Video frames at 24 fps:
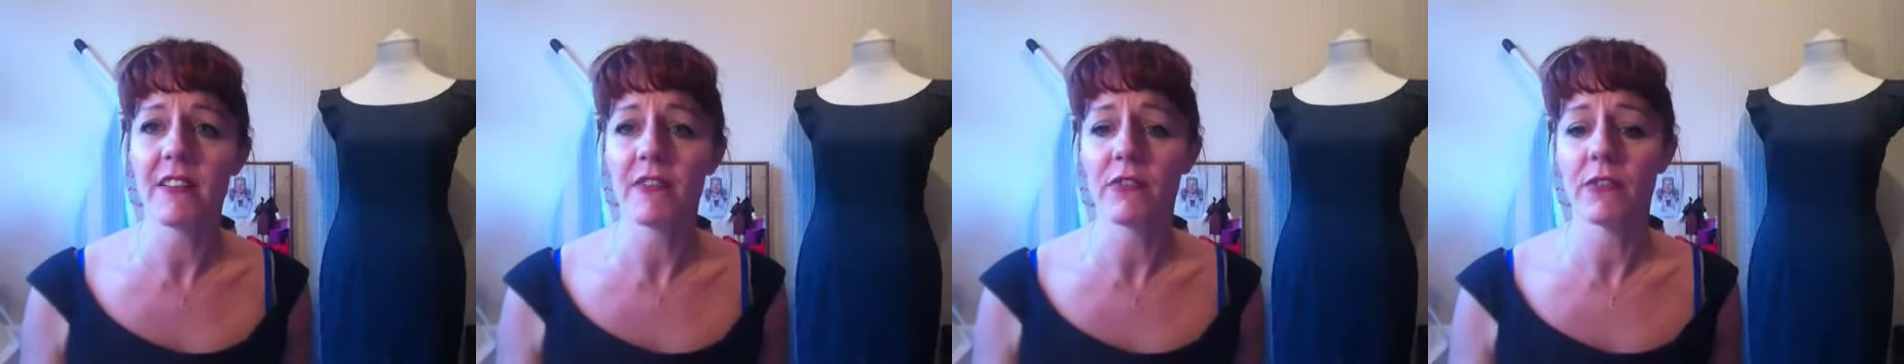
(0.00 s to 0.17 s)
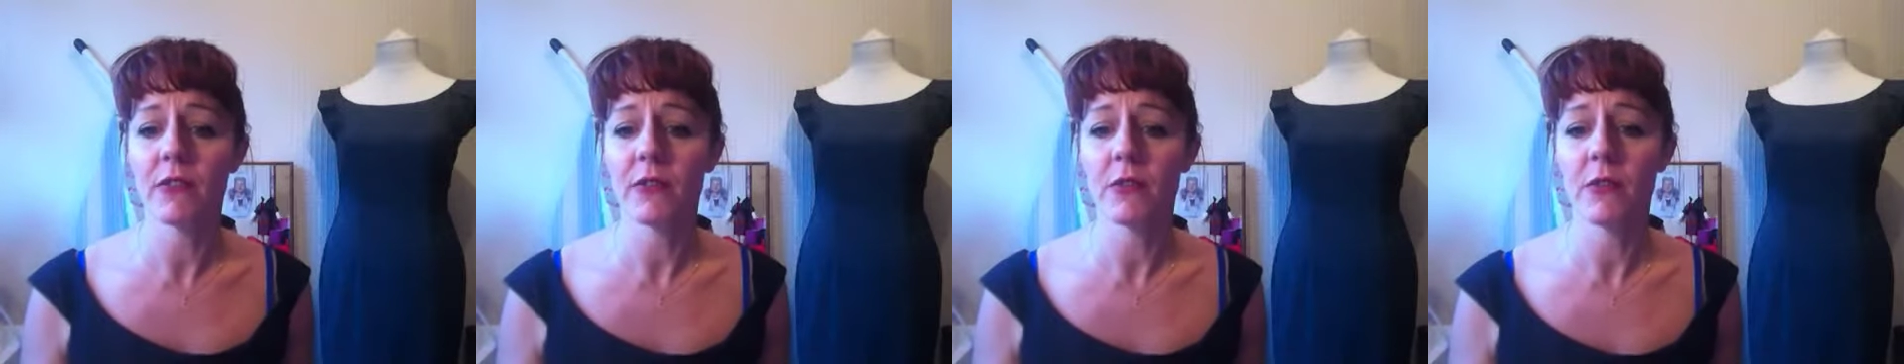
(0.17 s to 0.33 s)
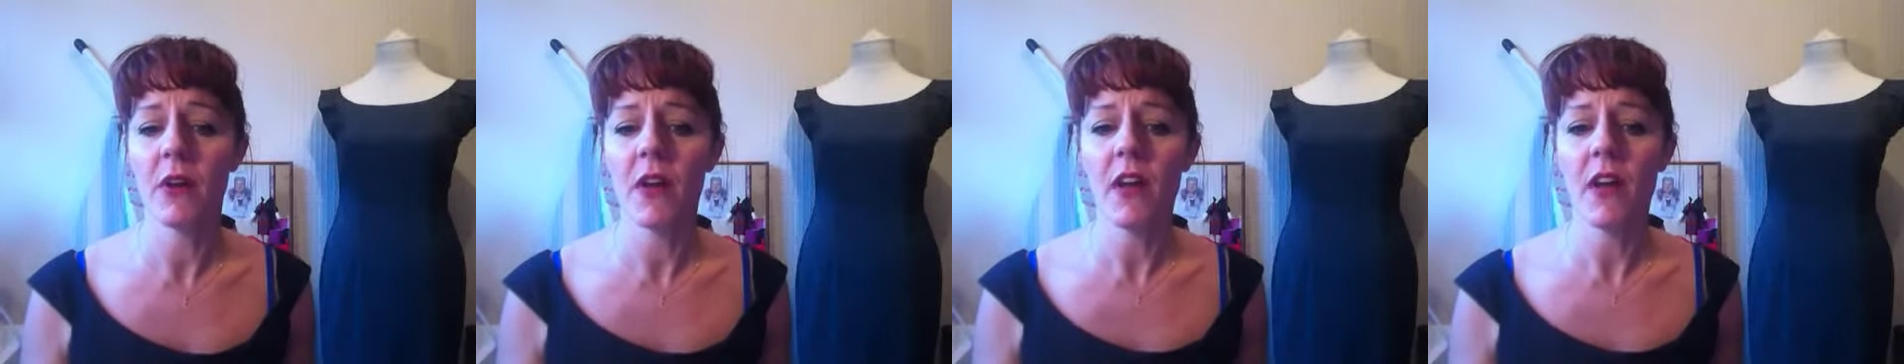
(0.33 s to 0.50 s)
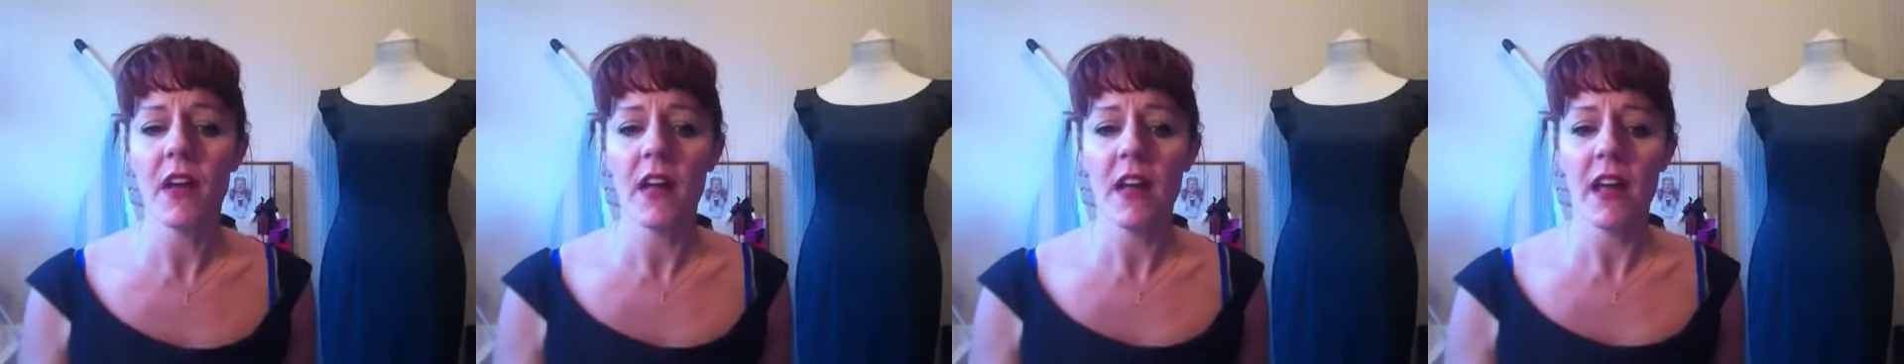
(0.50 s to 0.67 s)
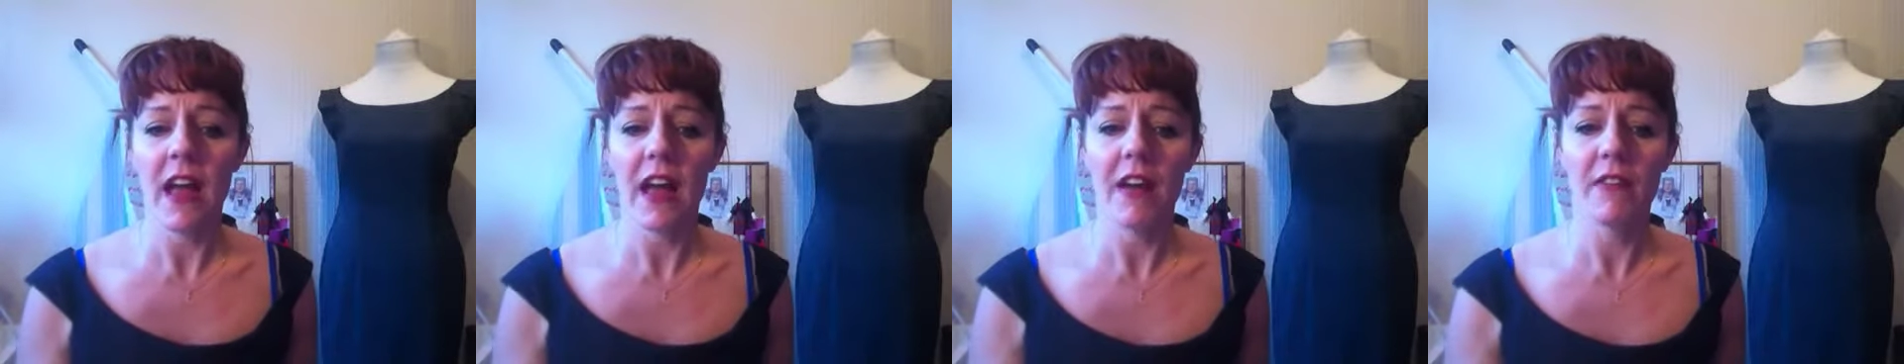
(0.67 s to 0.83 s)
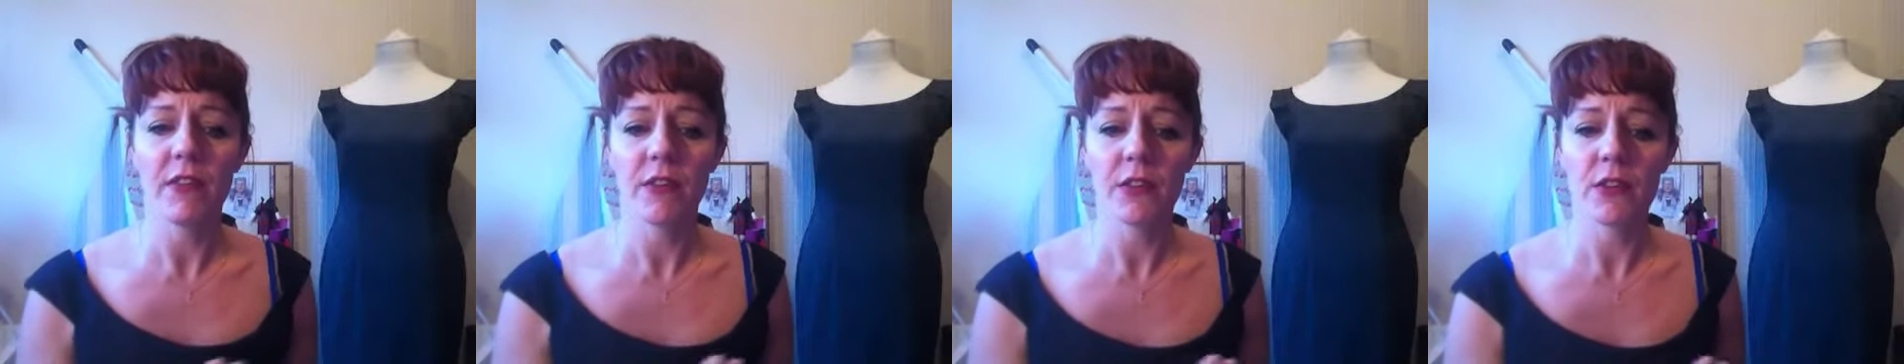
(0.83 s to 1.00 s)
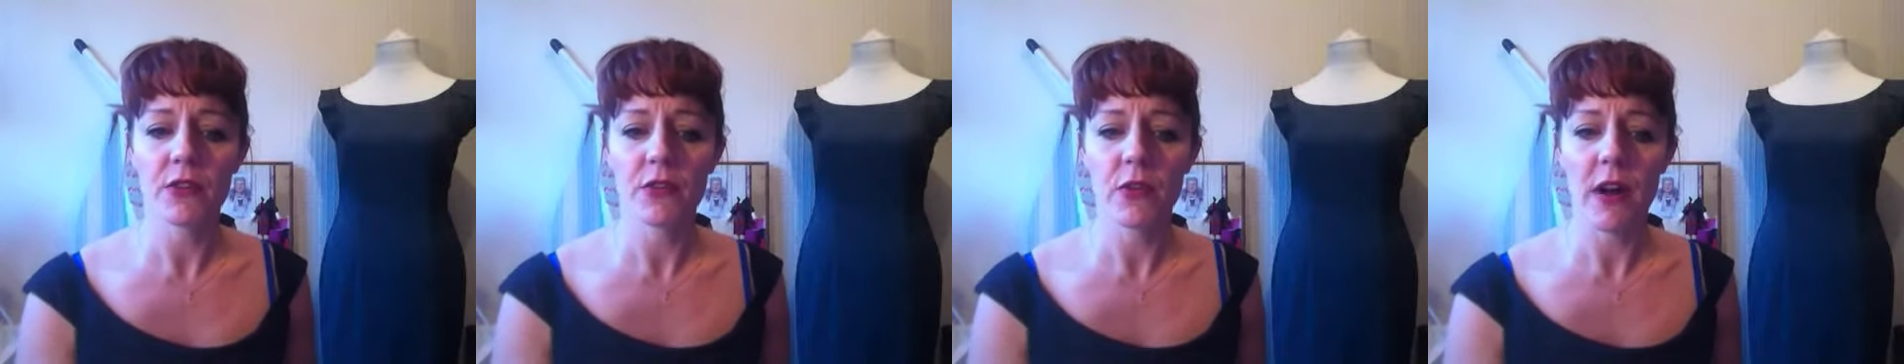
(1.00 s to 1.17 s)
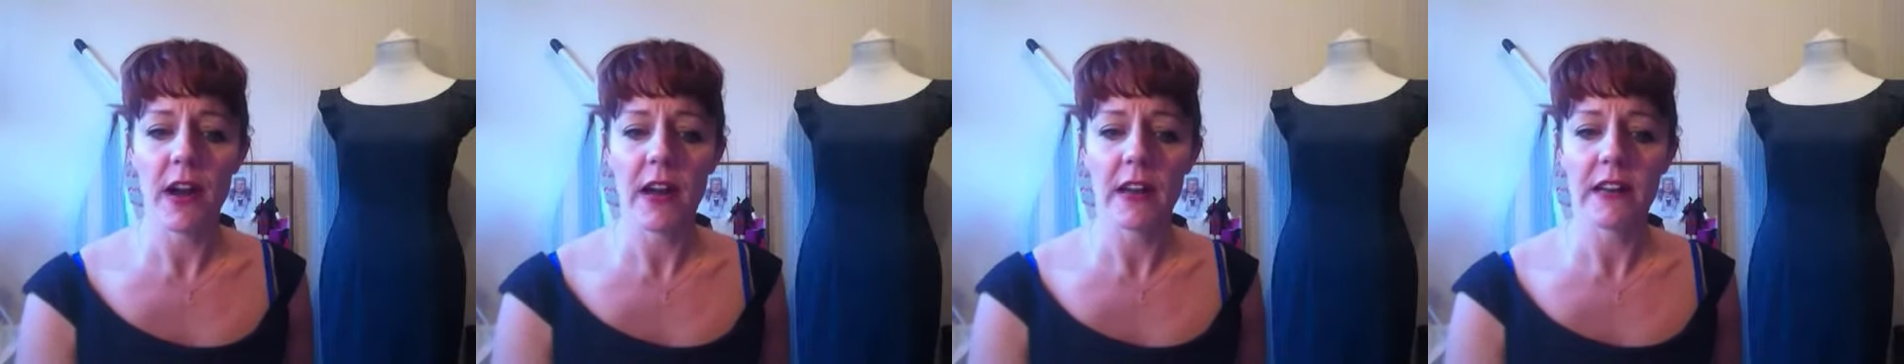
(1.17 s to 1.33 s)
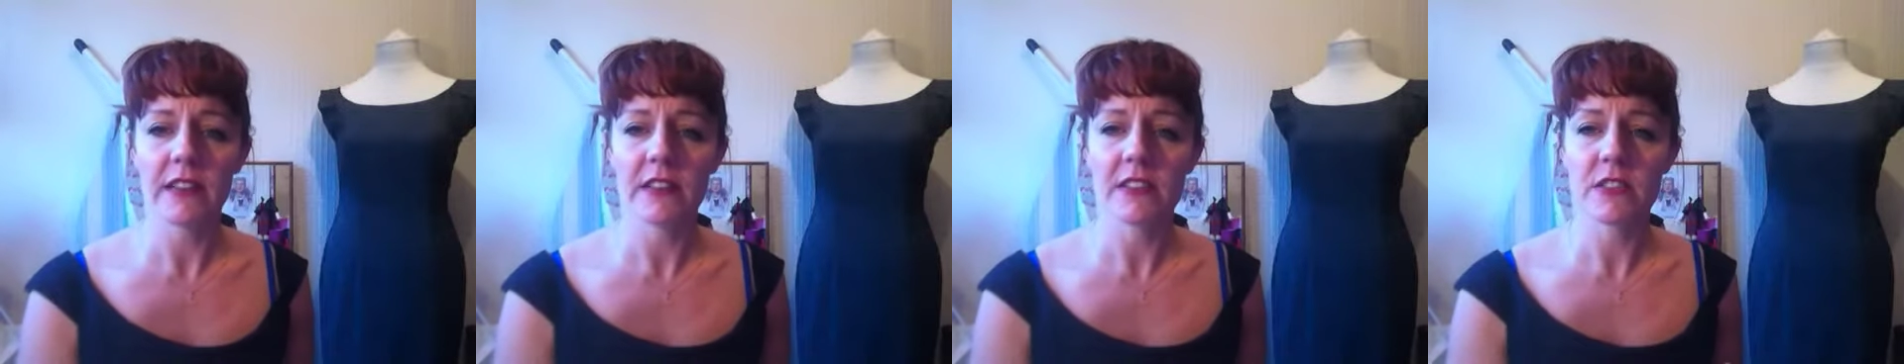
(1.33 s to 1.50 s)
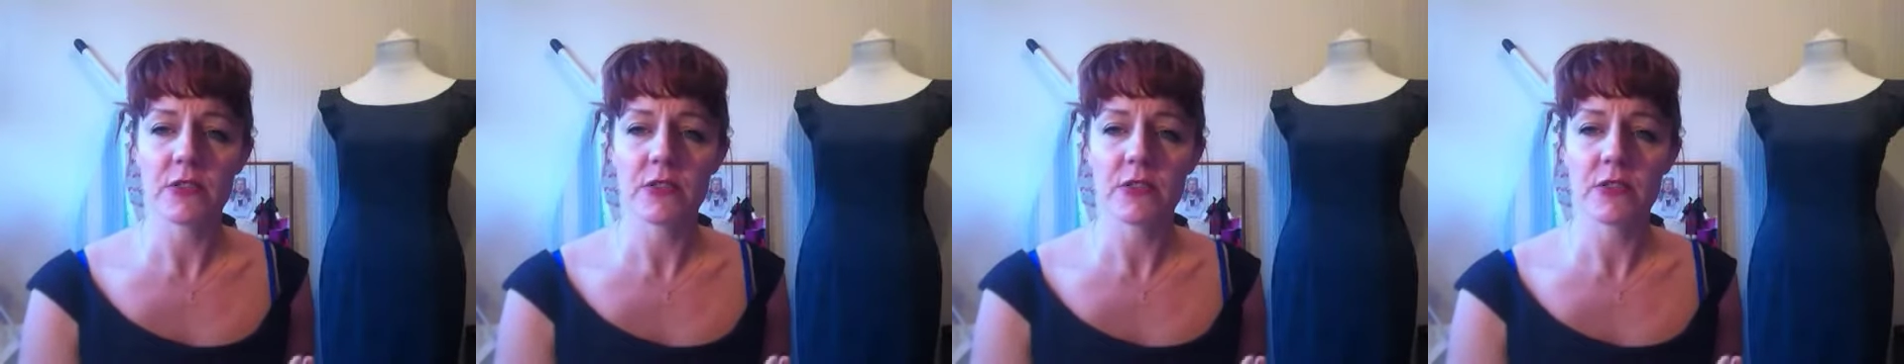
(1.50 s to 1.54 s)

Have you ever tried